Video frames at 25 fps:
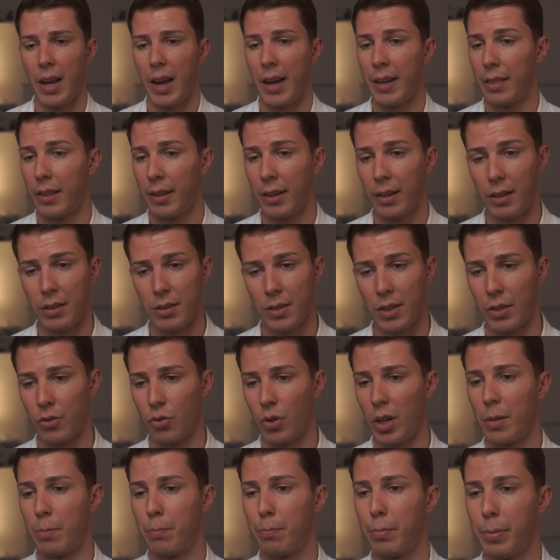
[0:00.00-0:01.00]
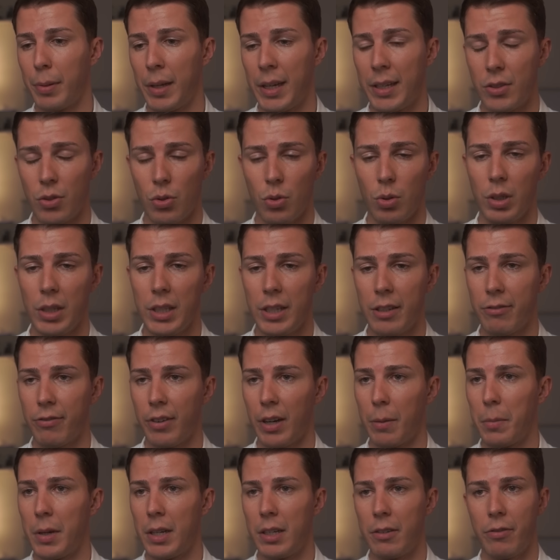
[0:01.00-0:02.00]
I think it's a great place to live.
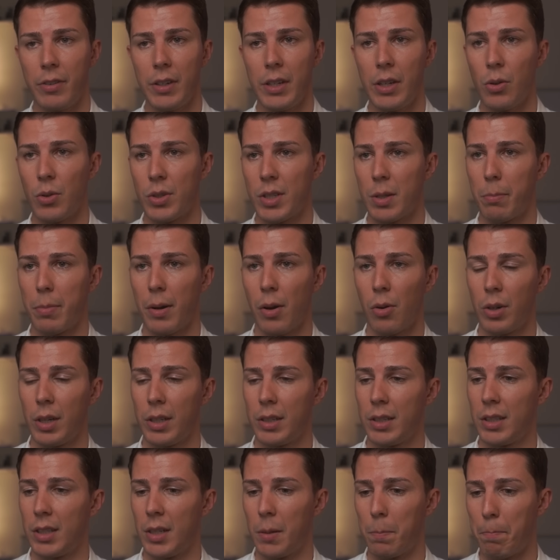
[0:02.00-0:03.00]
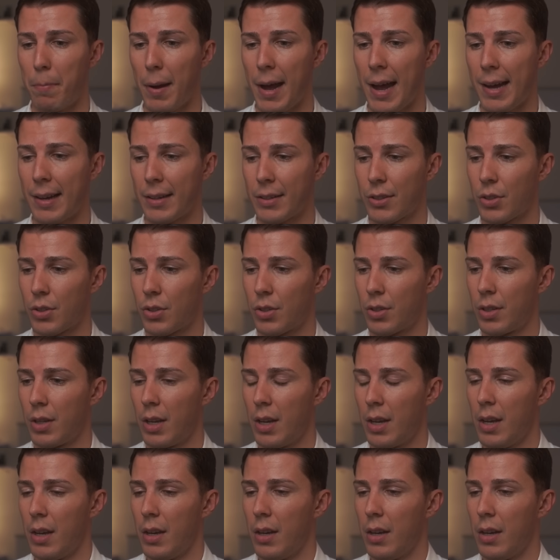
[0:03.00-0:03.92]
I made videos about it in the past.